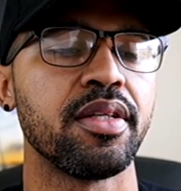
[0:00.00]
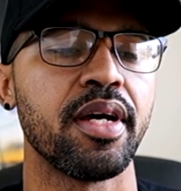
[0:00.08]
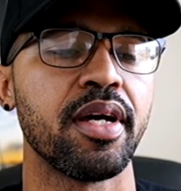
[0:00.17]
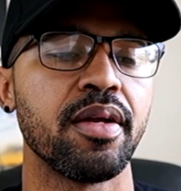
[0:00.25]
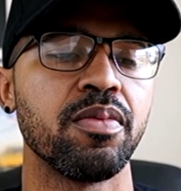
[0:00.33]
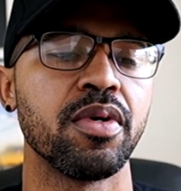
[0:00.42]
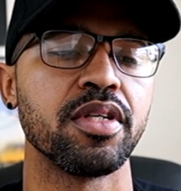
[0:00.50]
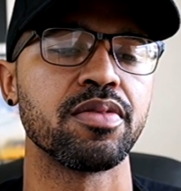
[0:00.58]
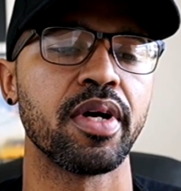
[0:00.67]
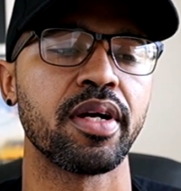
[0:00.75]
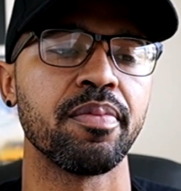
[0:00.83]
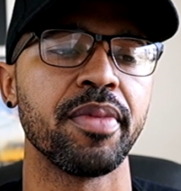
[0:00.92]
that was
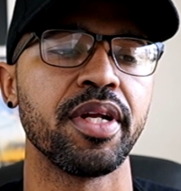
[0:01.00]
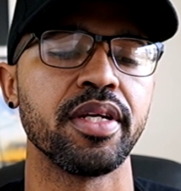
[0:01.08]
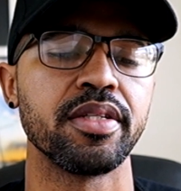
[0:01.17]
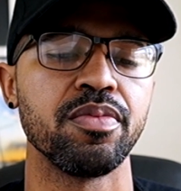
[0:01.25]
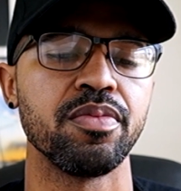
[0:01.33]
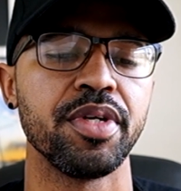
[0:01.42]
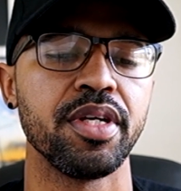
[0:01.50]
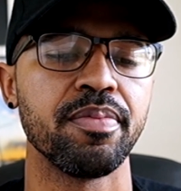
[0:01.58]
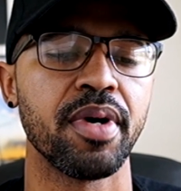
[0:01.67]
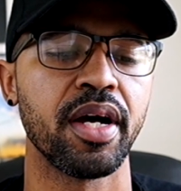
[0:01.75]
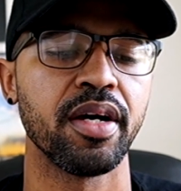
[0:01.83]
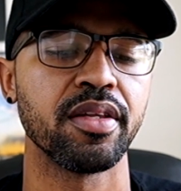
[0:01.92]
recommended to me
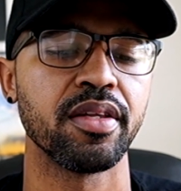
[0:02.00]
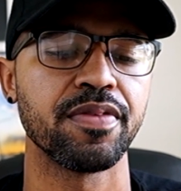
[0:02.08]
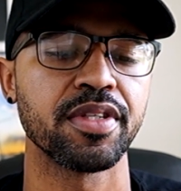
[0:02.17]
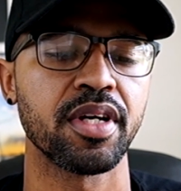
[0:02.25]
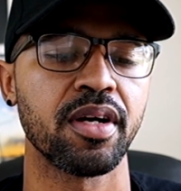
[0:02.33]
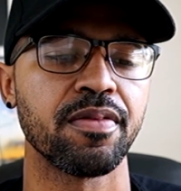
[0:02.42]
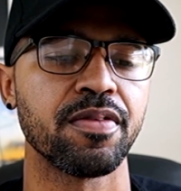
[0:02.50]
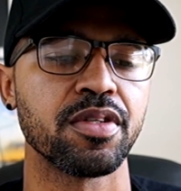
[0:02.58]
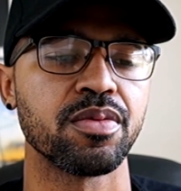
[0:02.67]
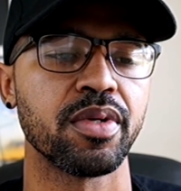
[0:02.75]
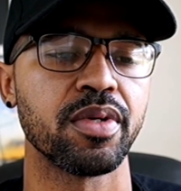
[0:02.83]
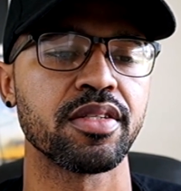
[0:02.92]
by other photographers
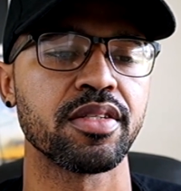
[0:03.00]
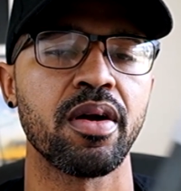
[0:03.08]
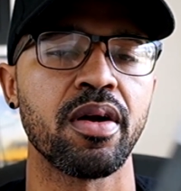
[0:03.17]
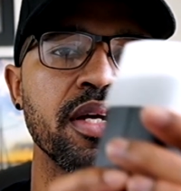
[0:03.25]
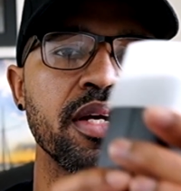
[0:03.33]
when I started